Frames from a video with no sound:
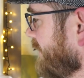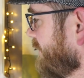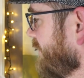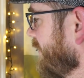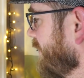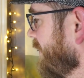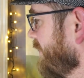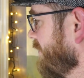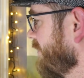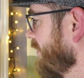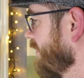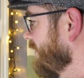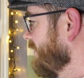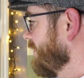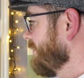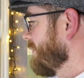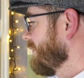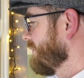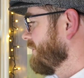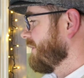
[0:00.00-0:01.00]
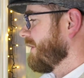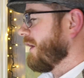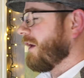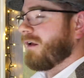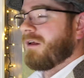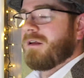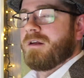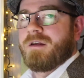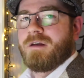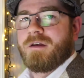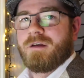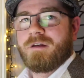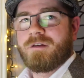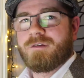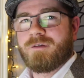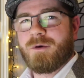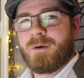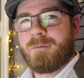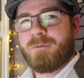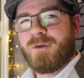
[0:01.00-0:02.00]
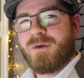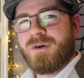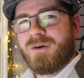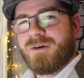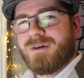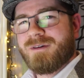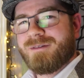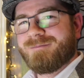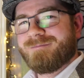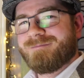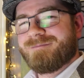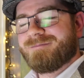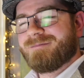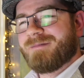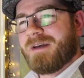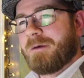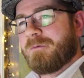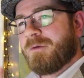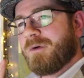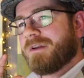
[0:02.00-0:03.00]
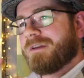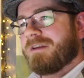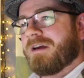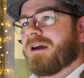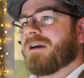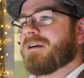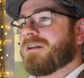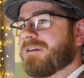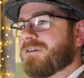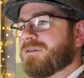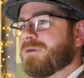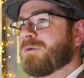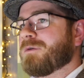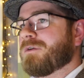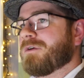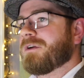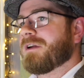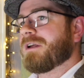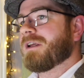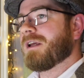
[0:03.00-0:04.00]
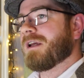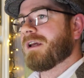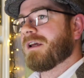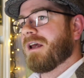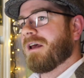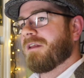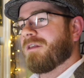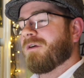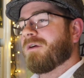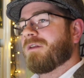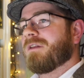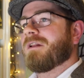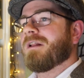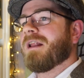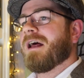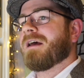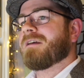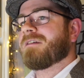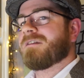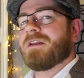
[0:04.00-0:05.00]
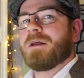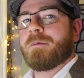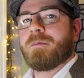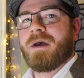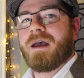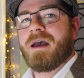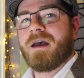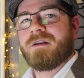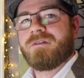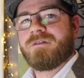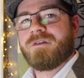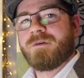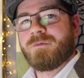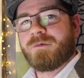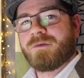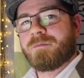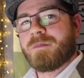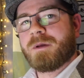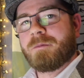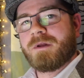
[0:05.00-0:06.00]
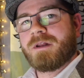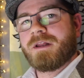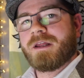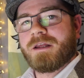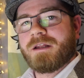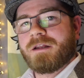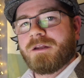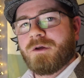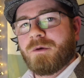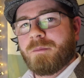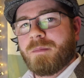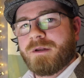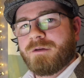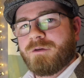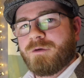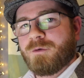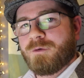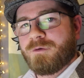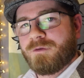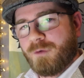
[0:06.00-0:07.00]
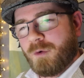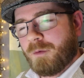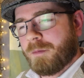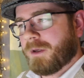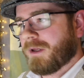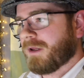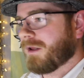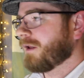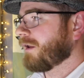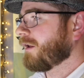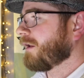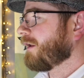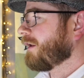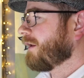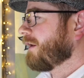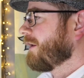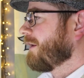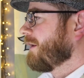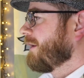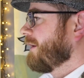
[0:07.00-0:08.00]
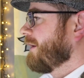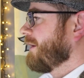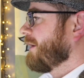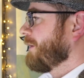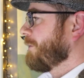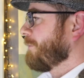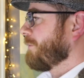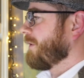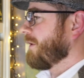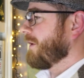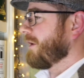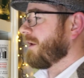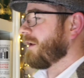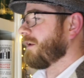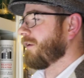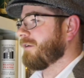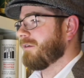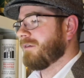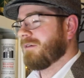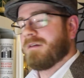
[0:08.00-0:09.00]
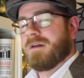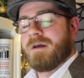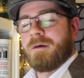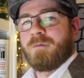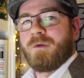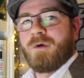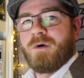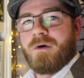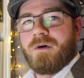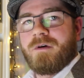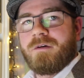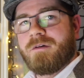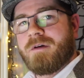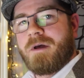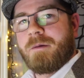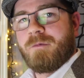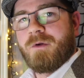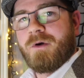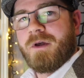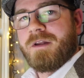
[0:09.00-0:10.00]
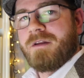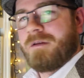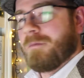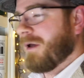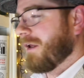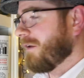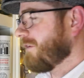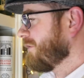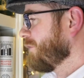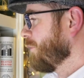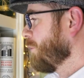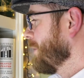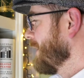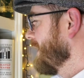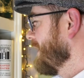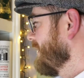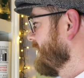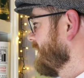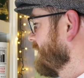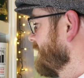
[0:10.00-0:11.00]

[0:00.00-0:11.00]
I've not drunk too much of that, so I'm not entirely sold on it yet. I thought the last nip I had of it was maybe like a little bit too soapy, and I'm not into my soapy